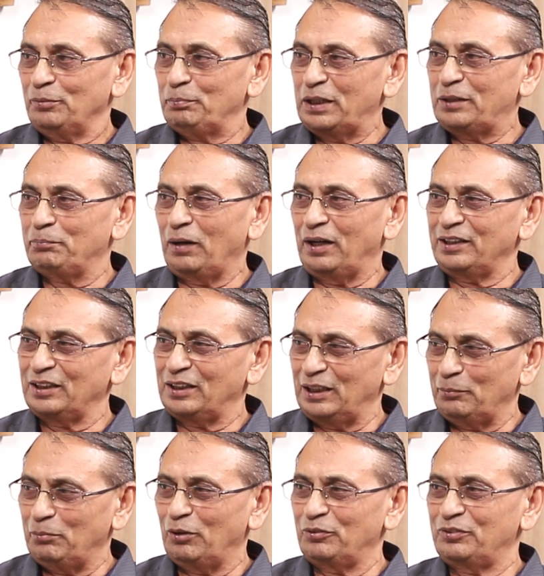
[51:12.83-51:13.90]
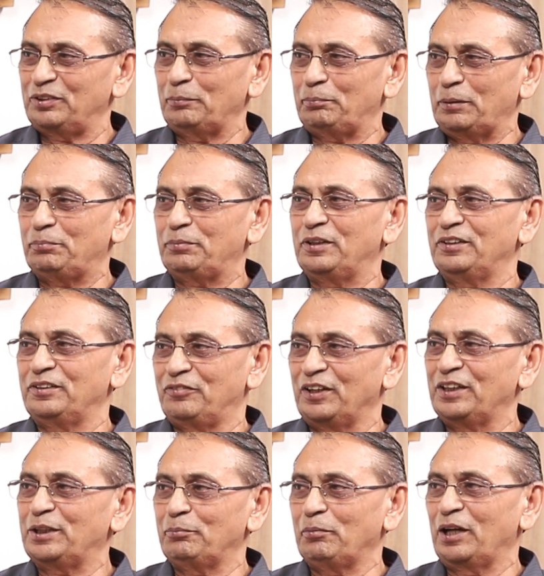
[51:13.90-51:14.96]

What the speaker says: big particle about say 15, 20